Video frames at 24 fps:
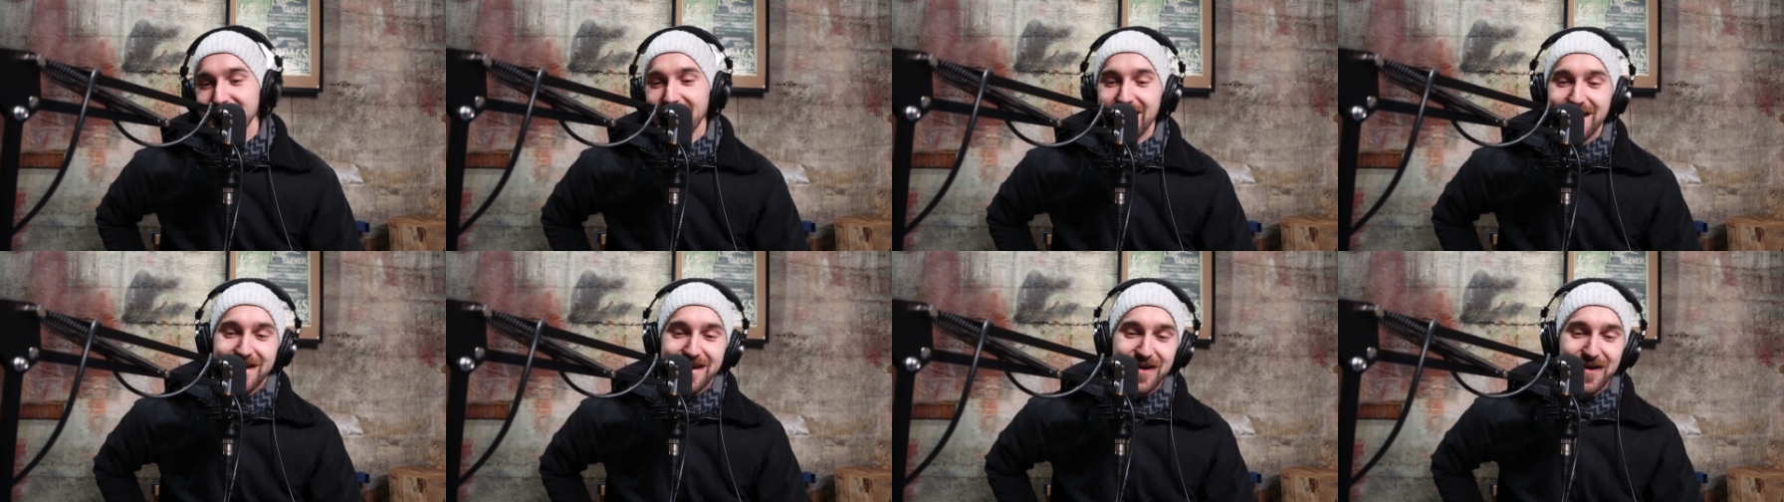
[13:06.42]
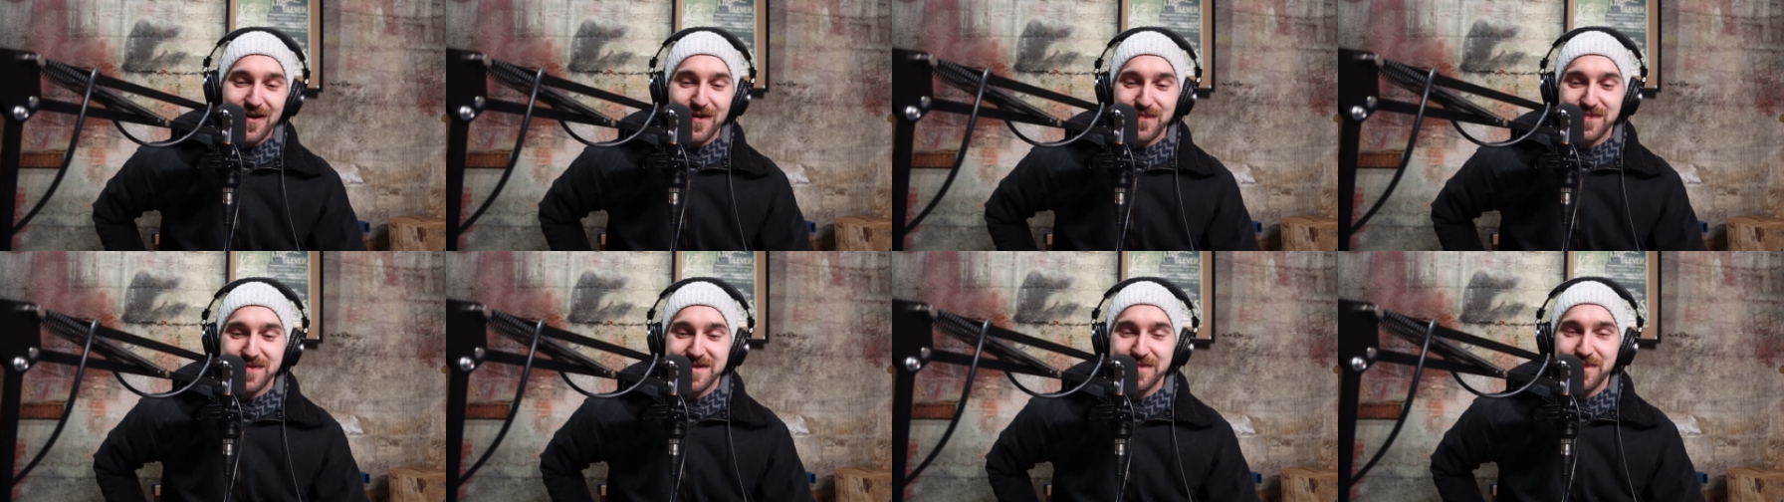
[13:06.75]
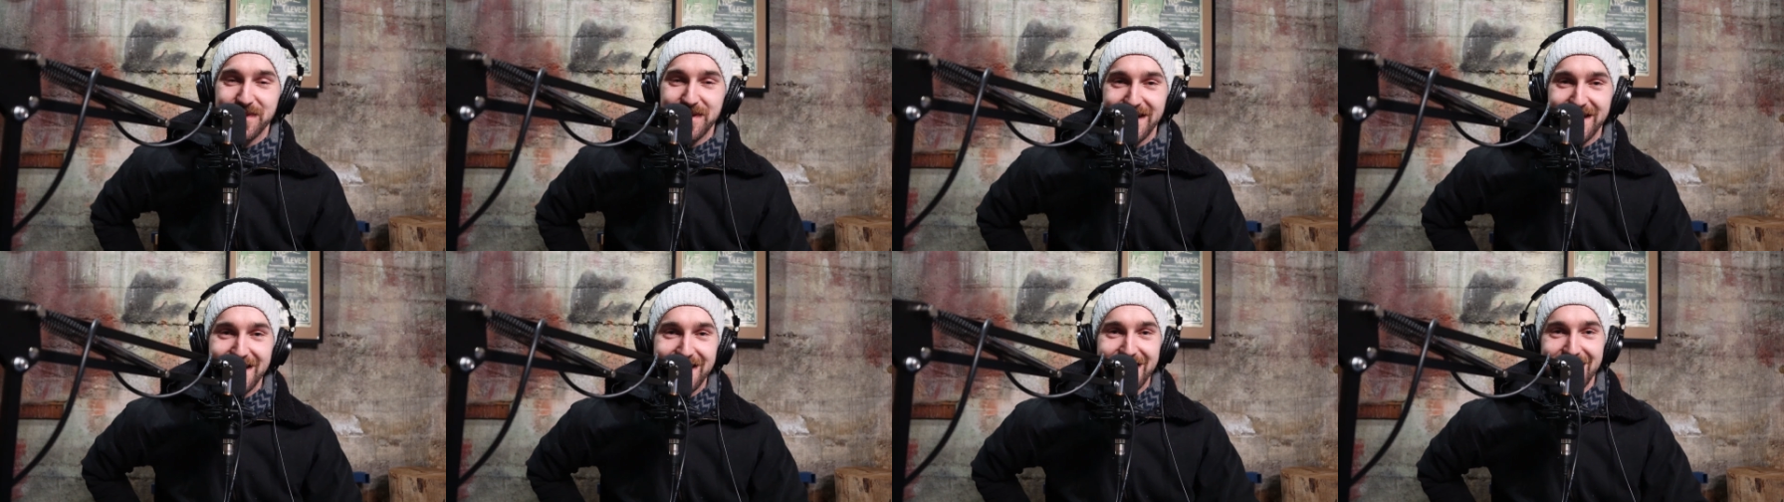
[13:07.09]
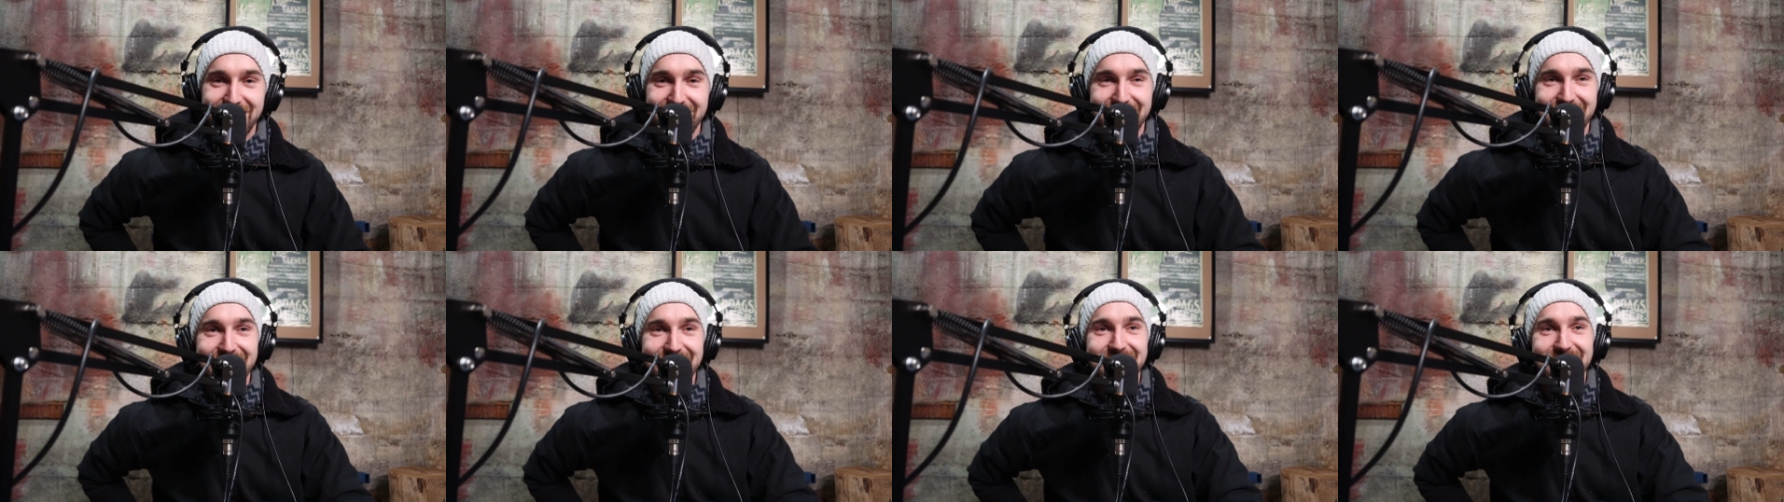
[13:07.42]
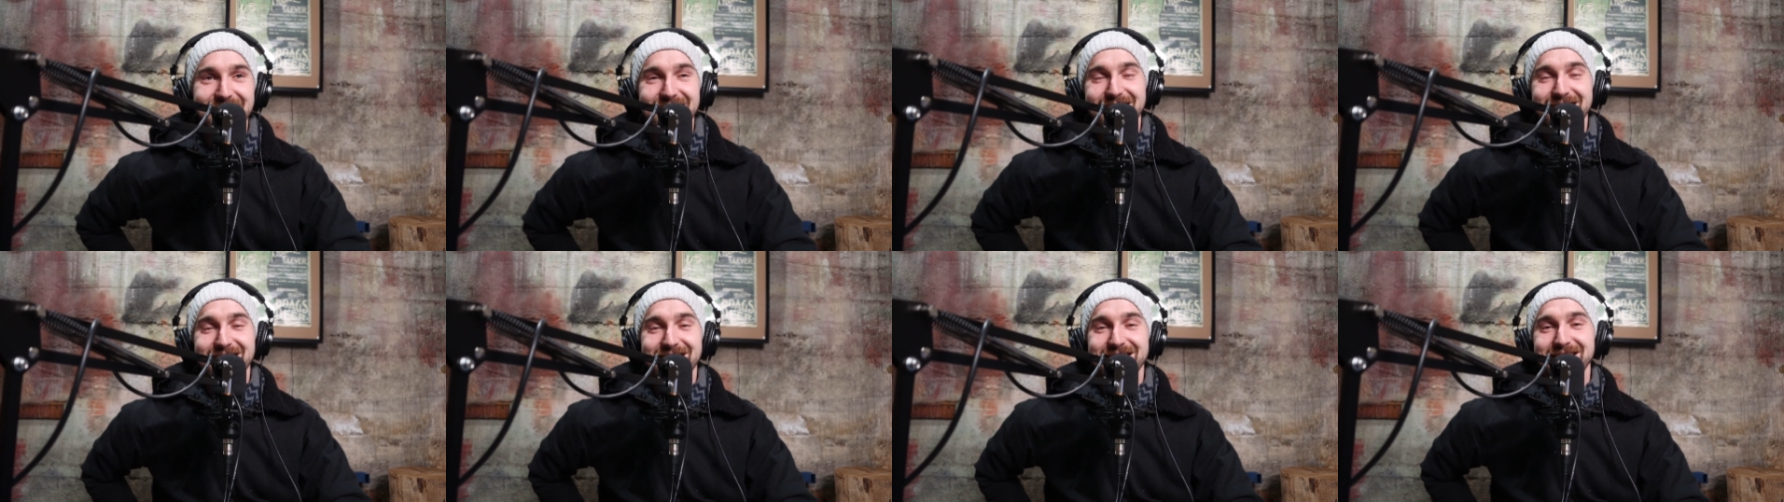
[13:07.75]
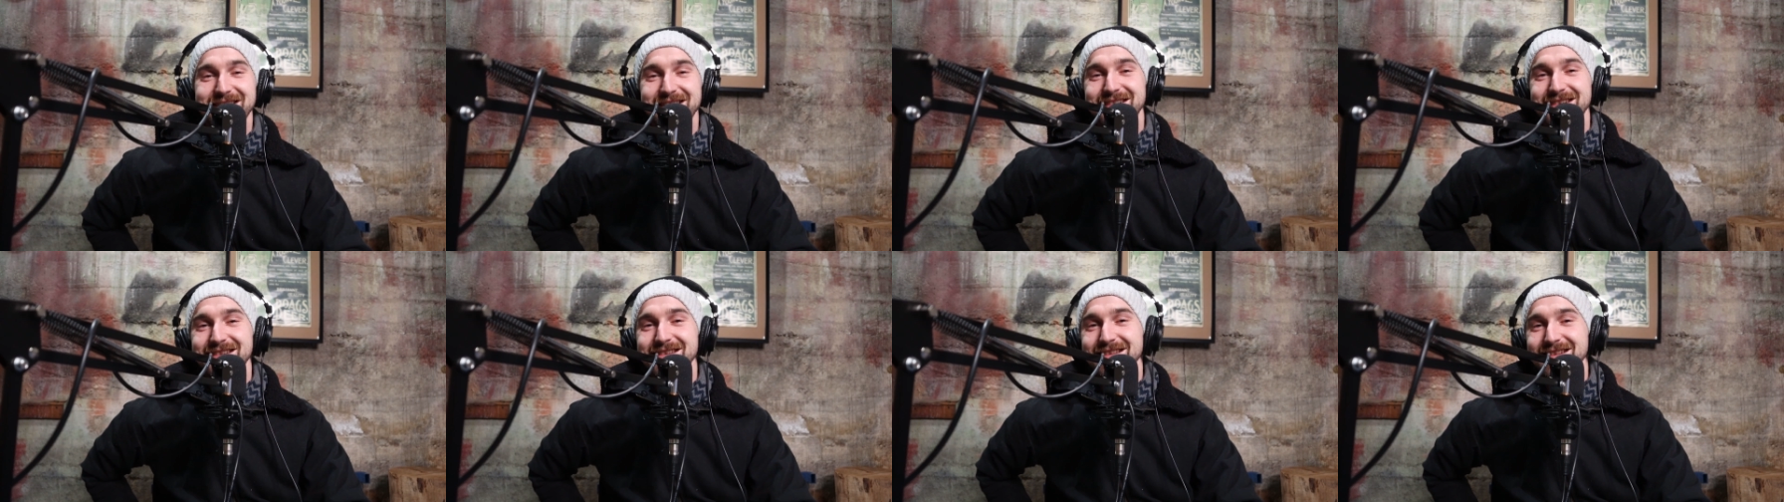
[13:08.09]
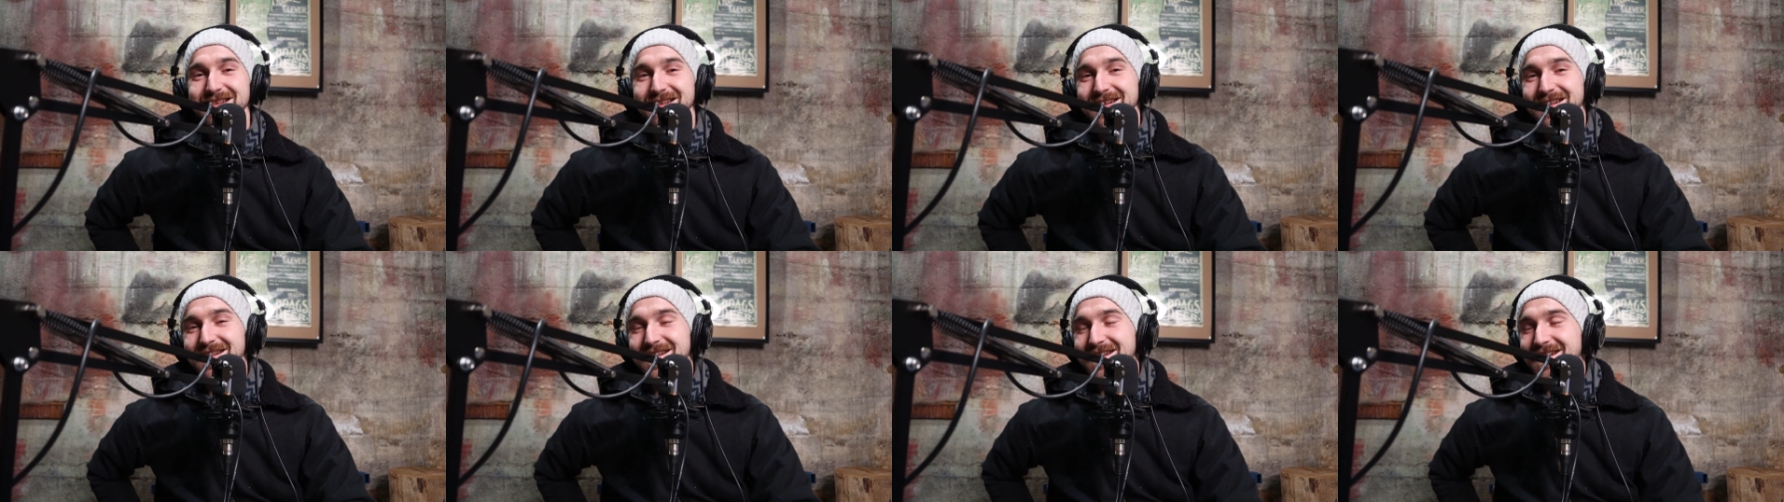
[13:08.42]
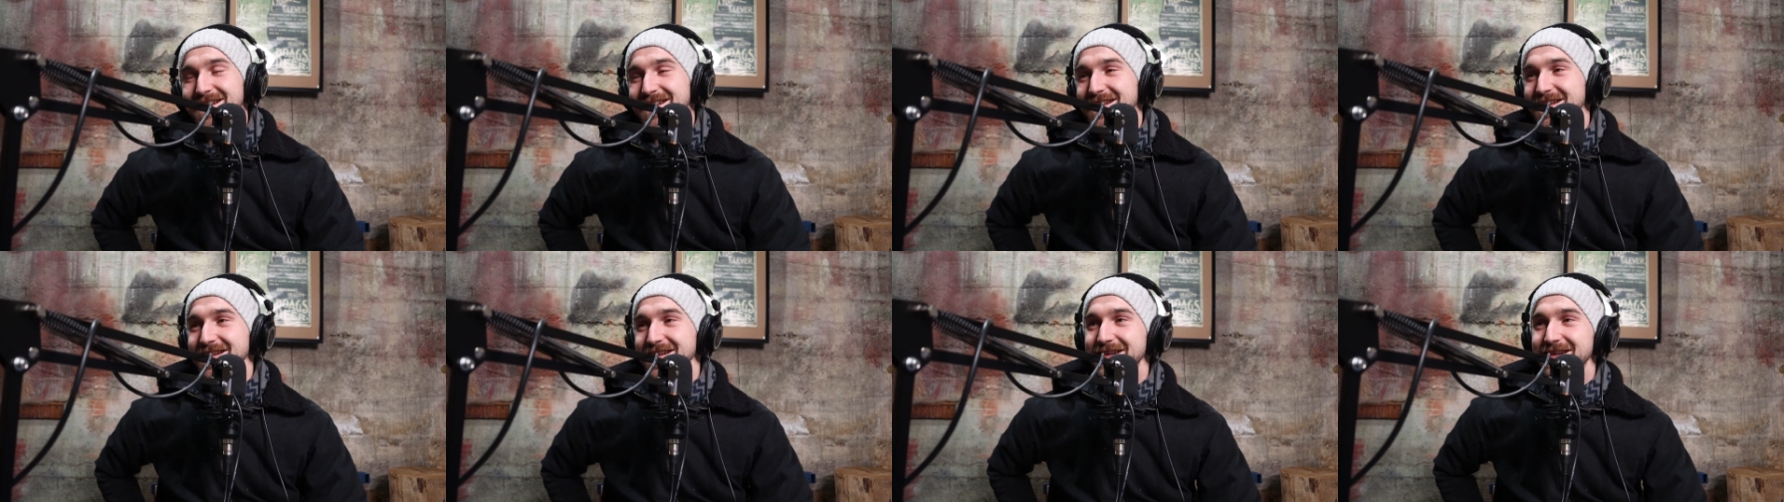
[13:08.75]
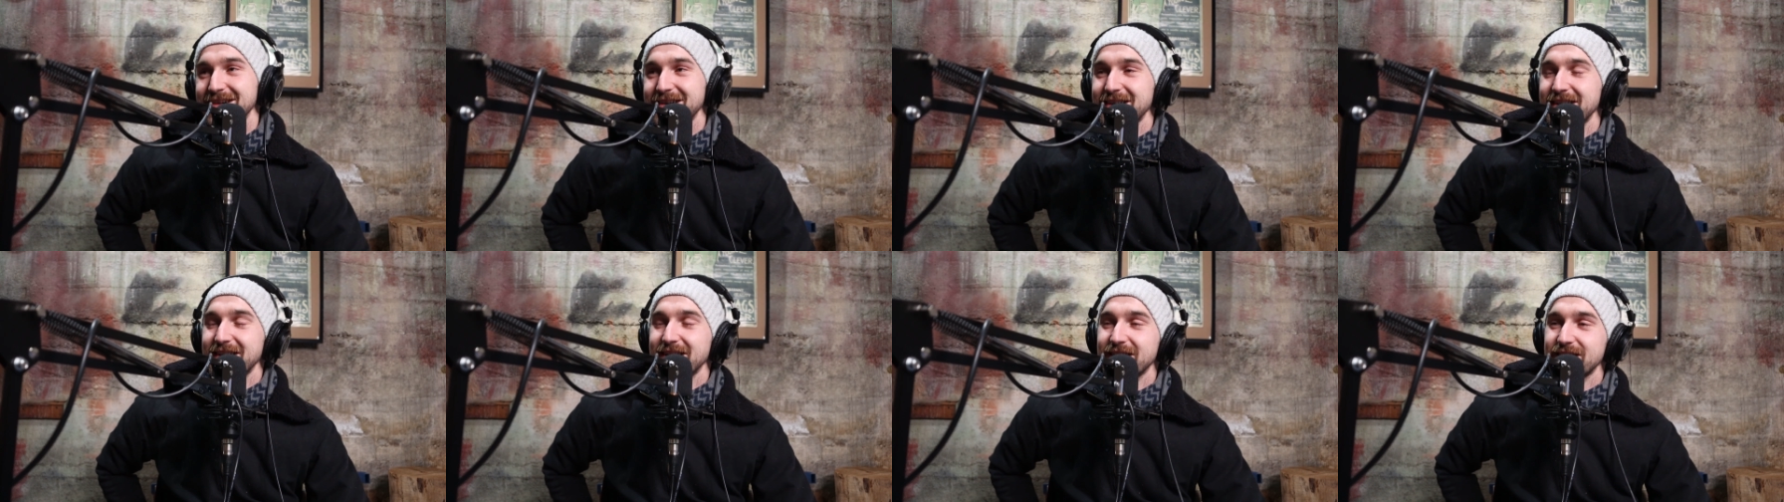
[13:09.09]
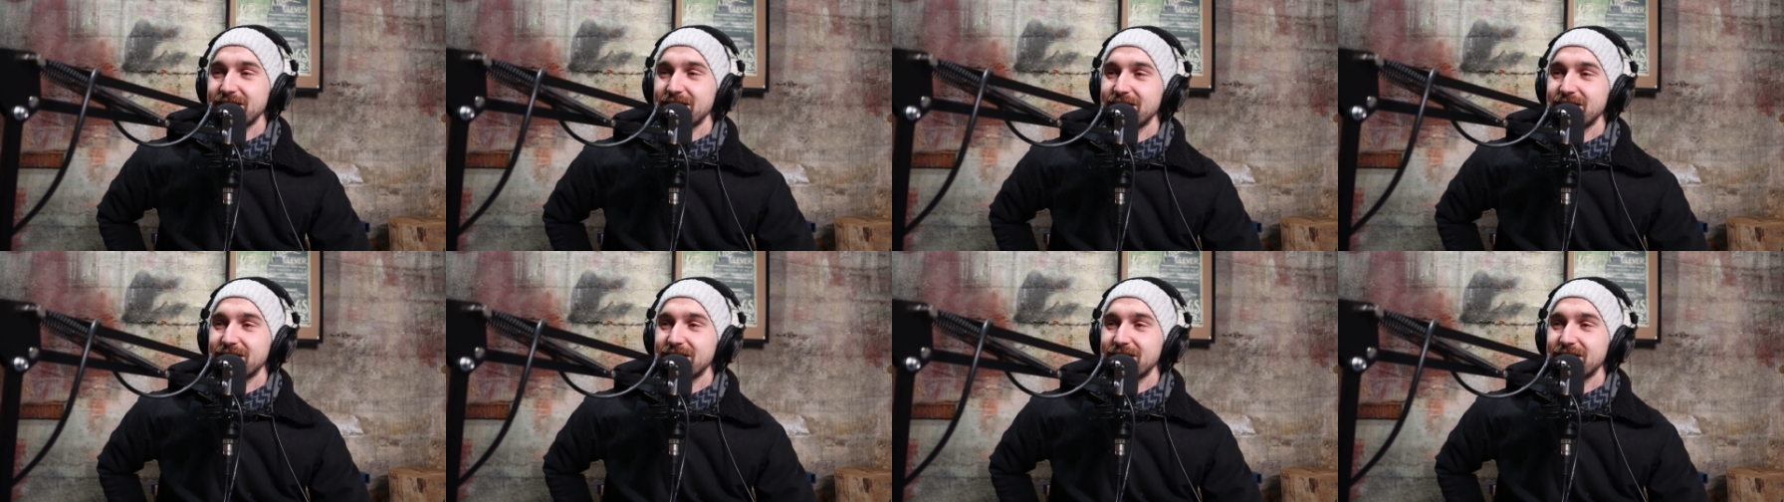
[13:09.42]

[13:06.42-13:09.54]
black can of this. beer. oh